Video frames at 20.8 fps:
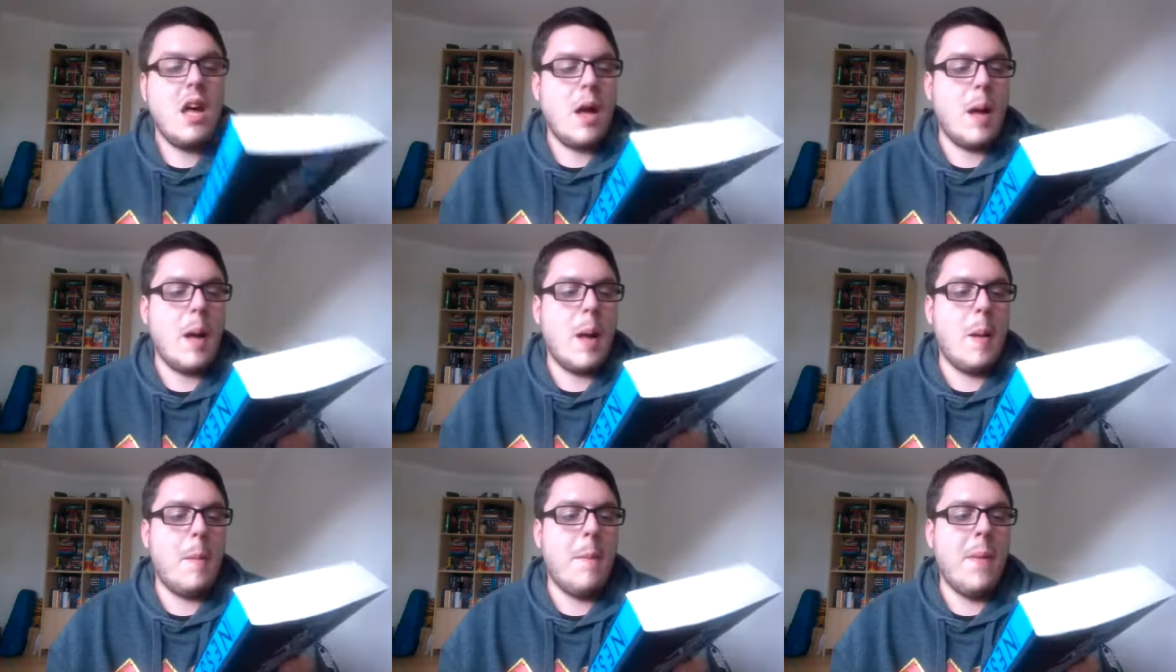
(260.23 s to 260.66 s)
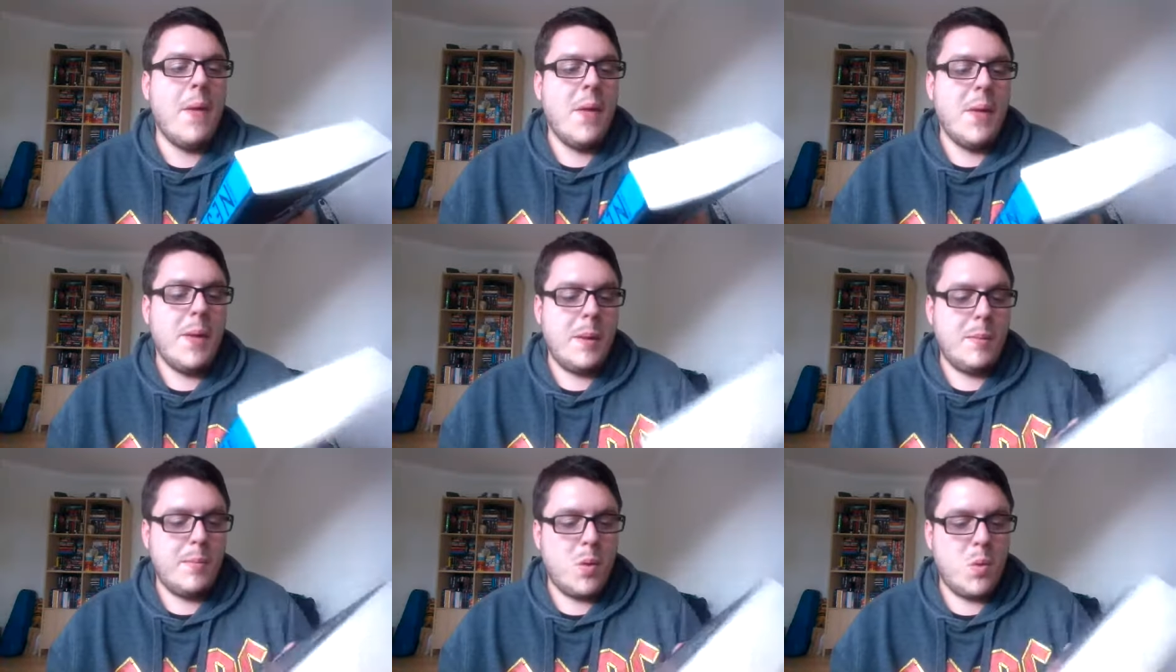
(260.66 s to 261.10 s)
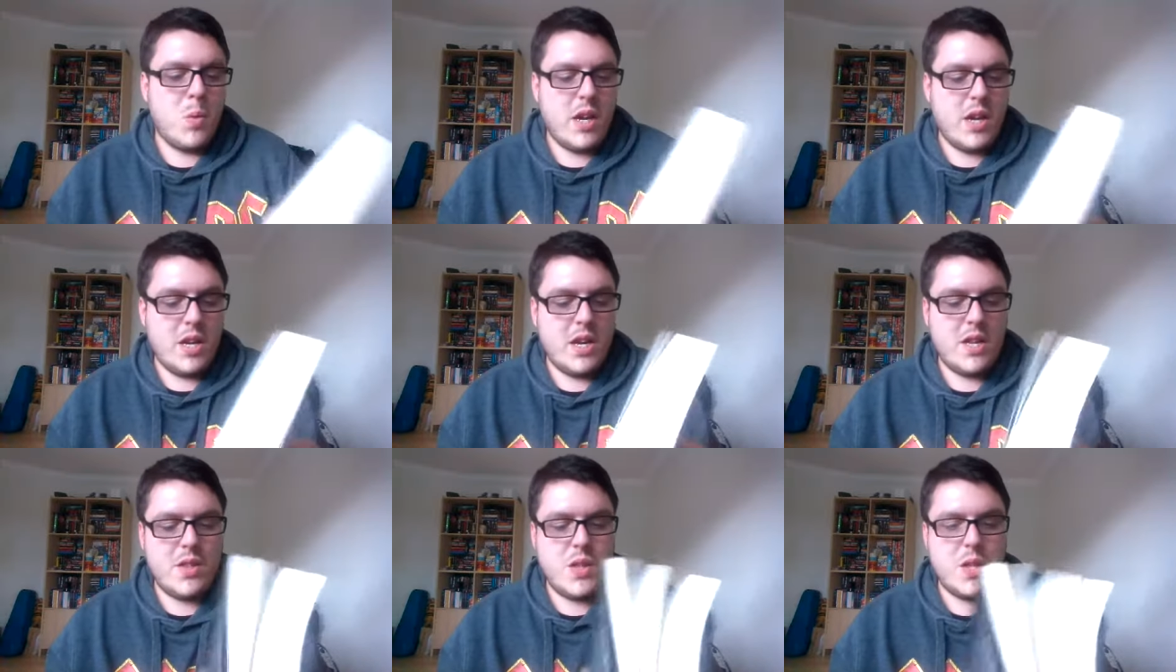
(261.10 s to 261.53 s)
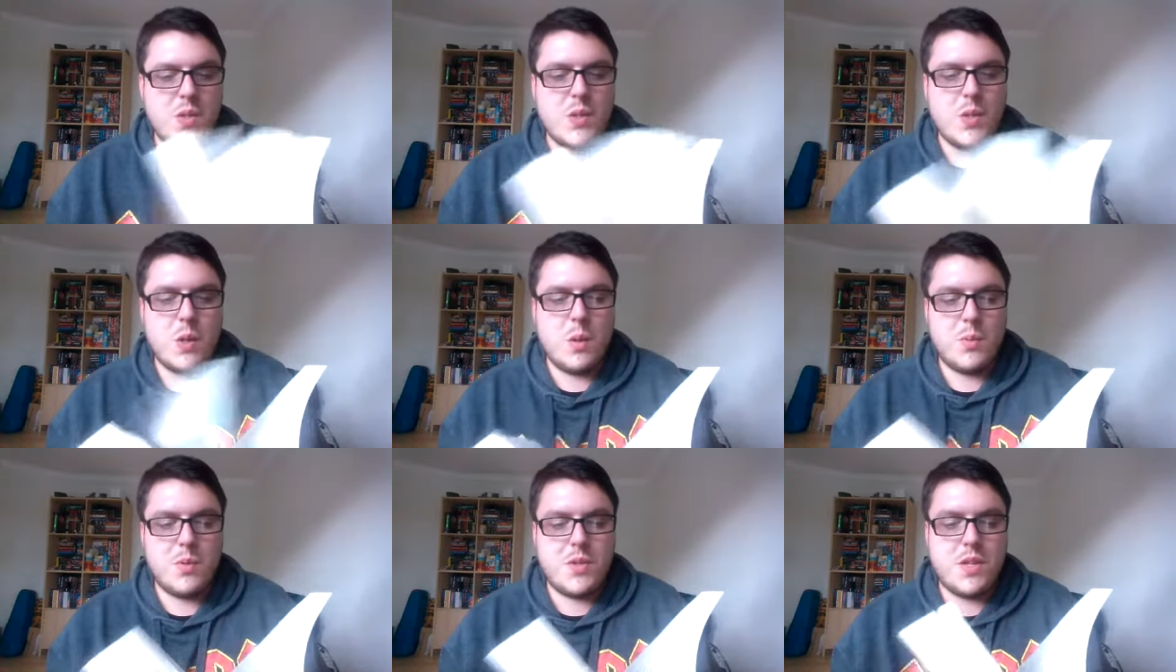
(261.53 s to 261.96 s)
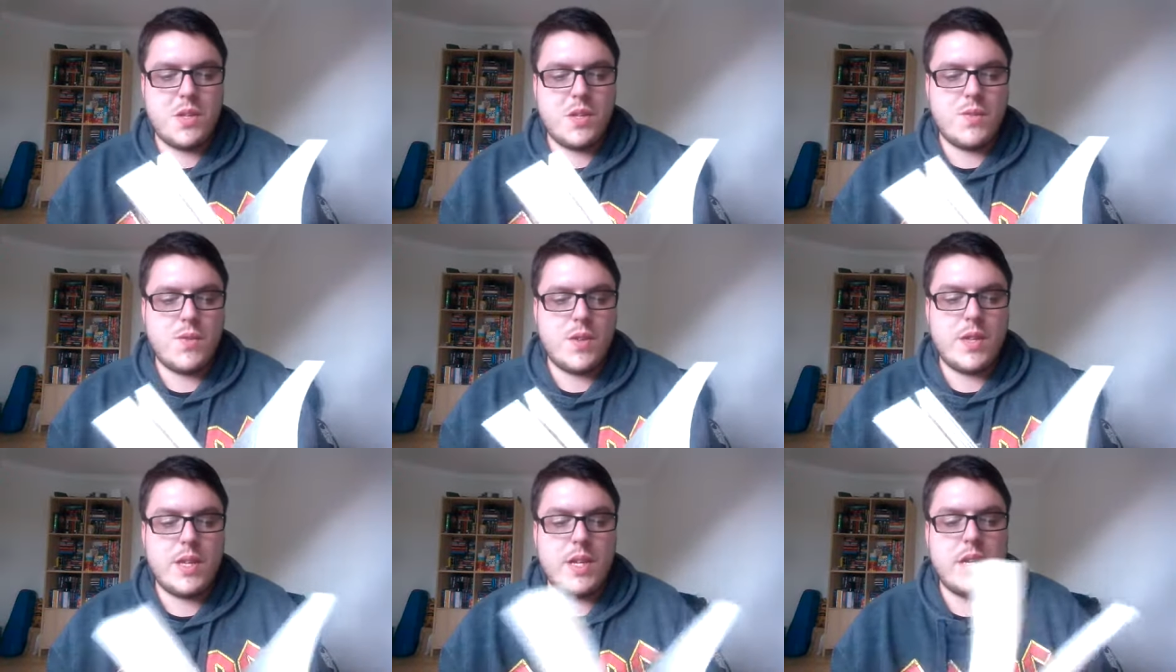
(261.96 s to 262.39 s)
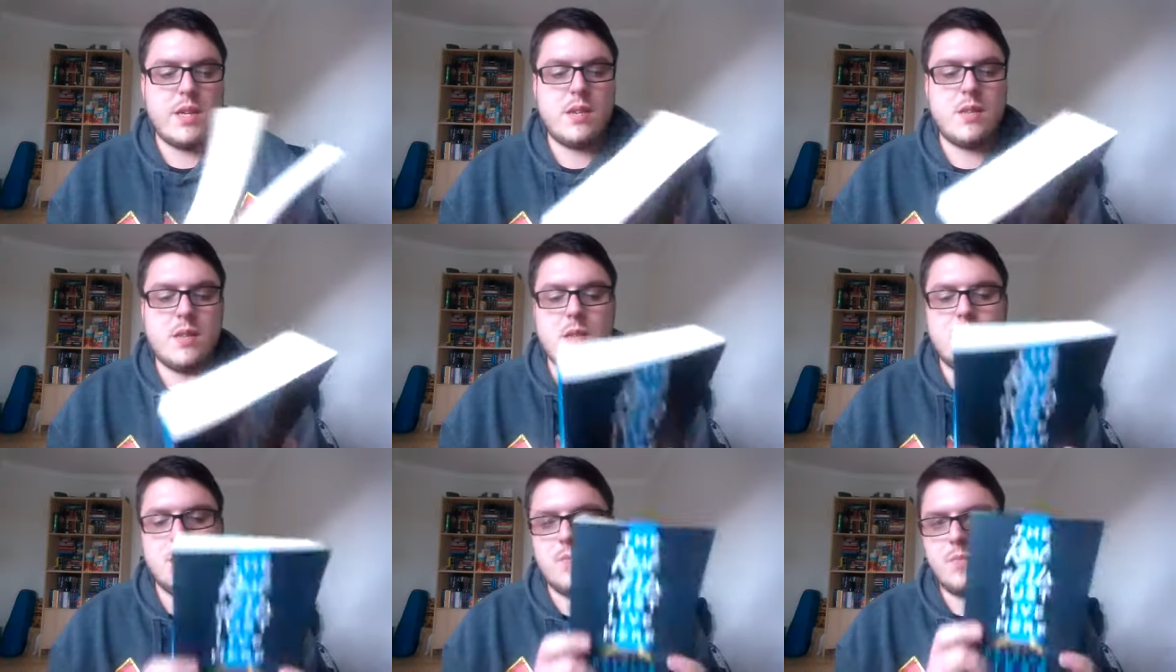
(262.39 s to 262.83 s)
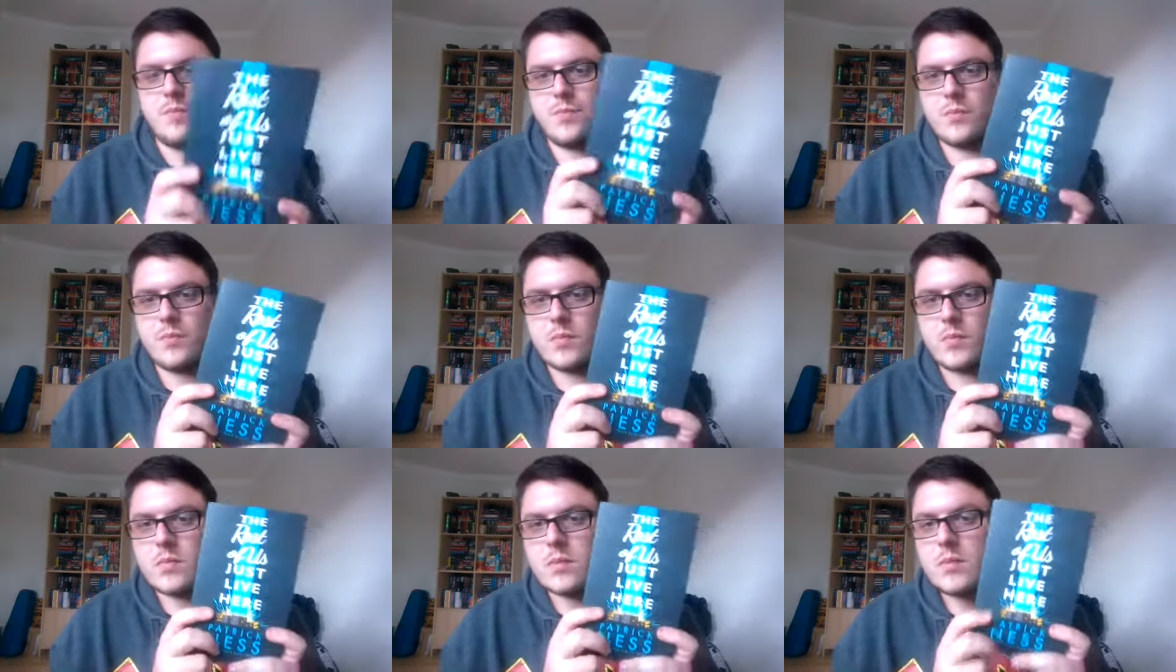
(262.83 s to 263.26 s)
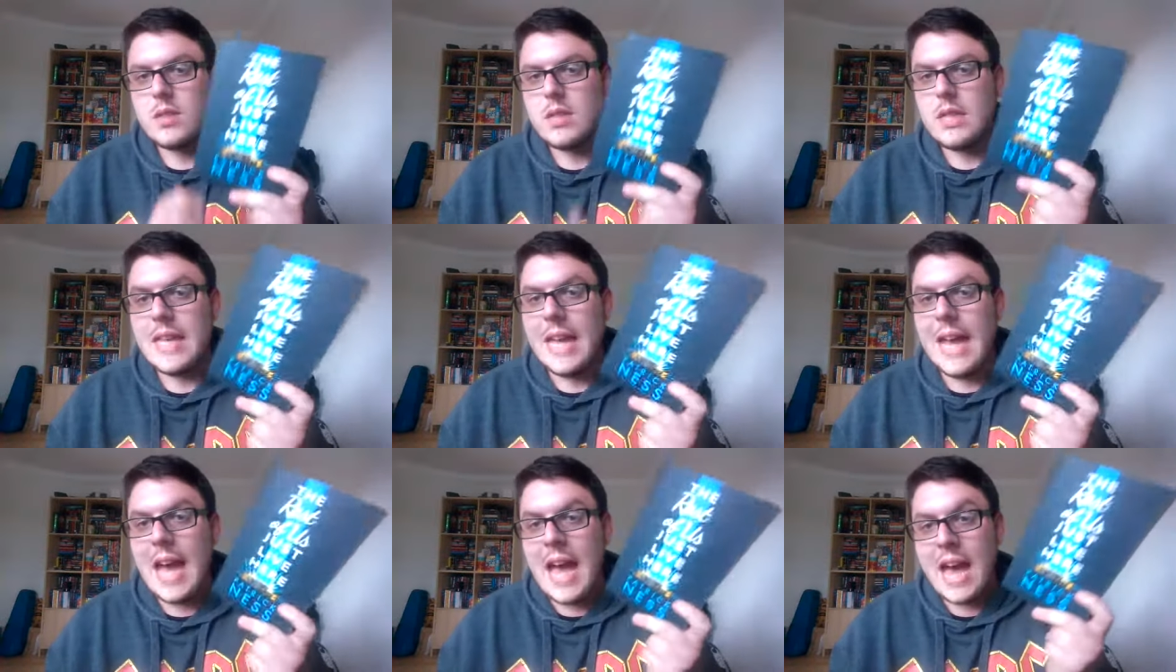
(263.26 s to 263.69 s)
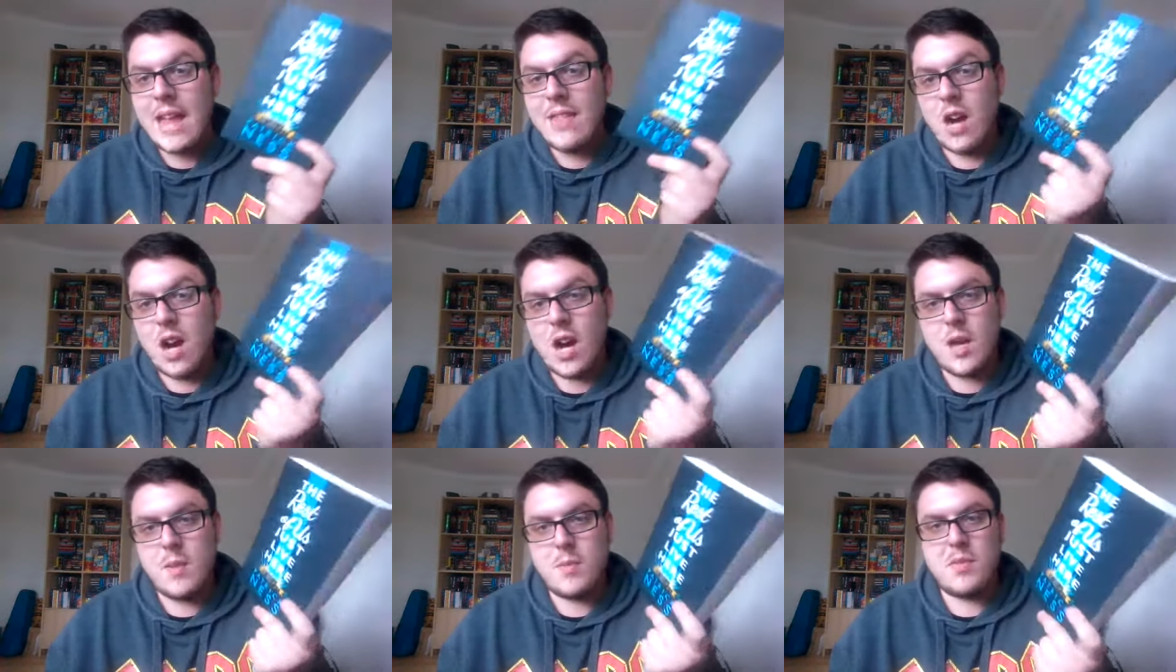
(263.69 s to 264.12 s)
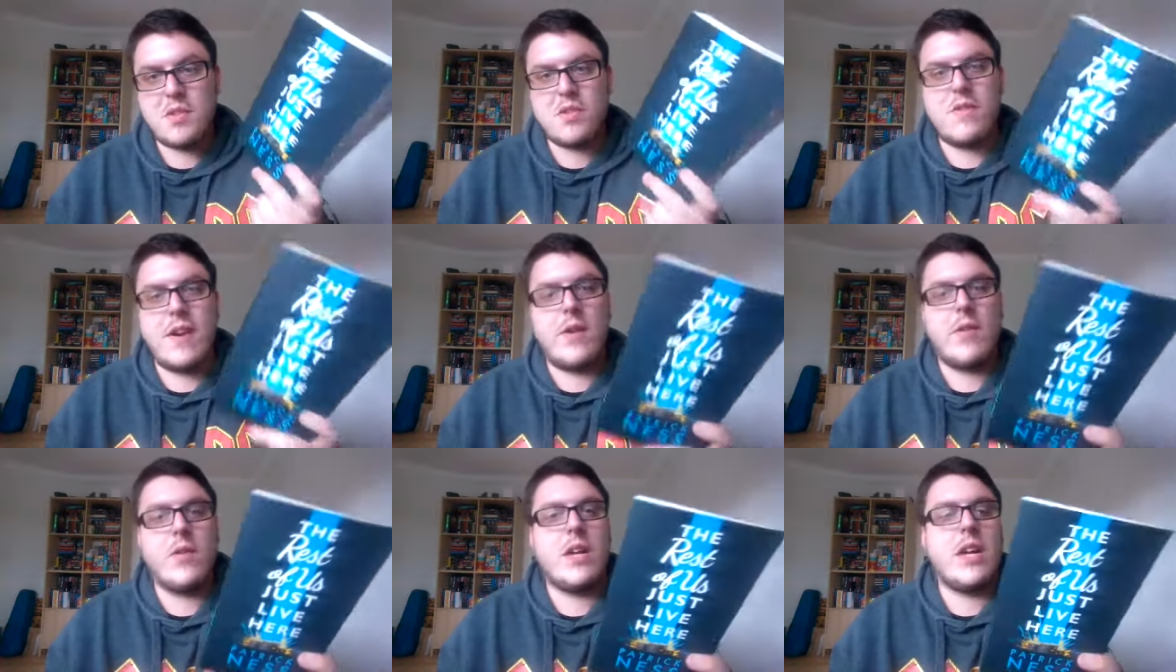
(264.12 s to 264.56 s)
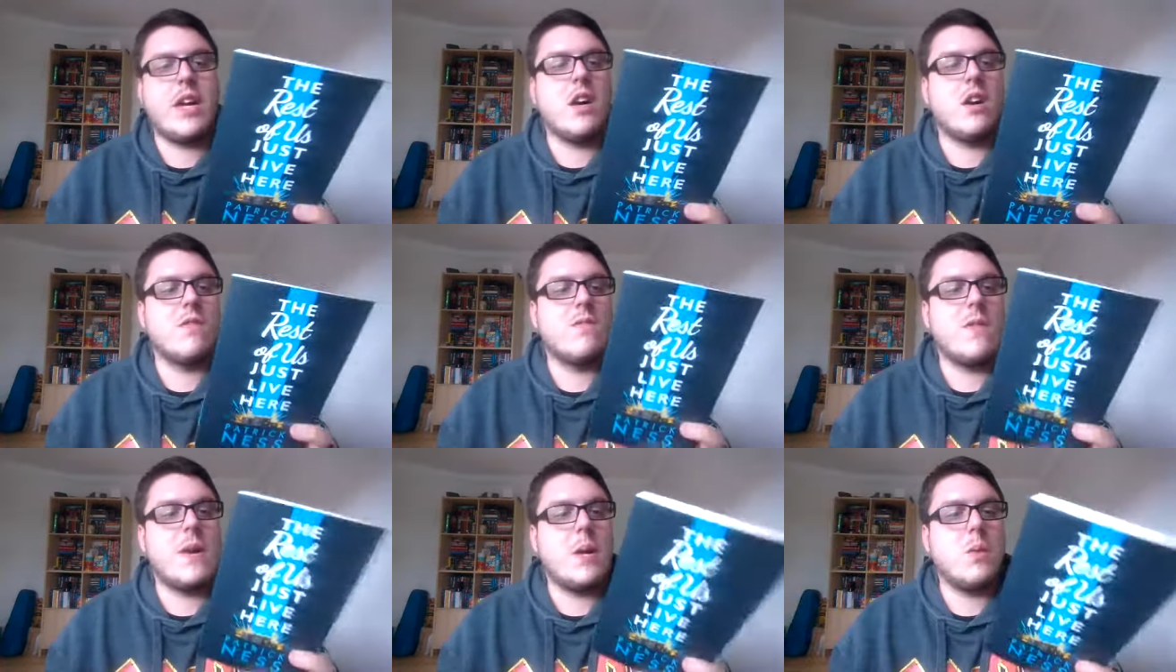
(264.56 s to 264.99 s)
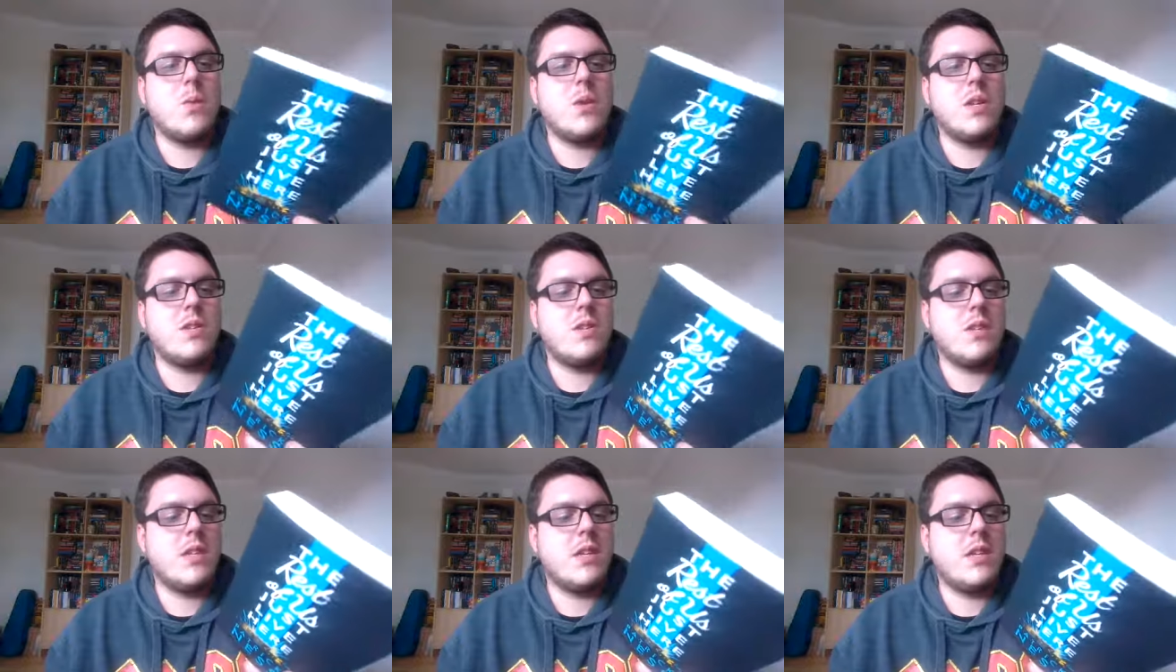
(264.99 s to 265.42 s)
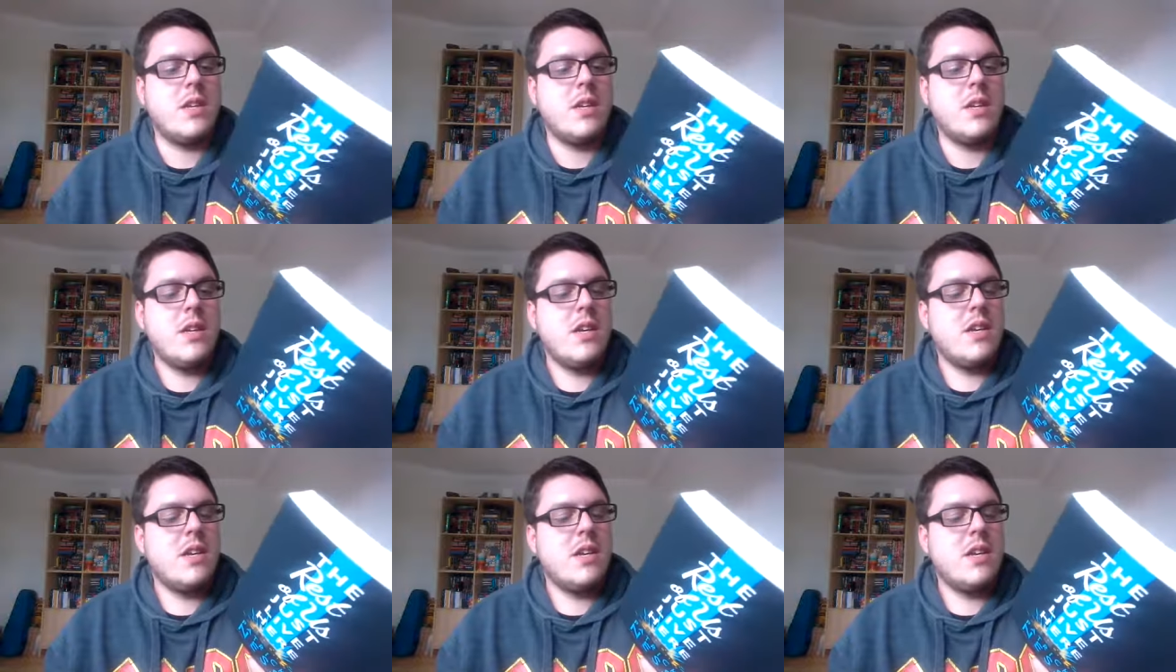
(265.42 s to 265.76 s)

Um, but when I had the synopsis for this, and the hype surrounding it. I really wanted it.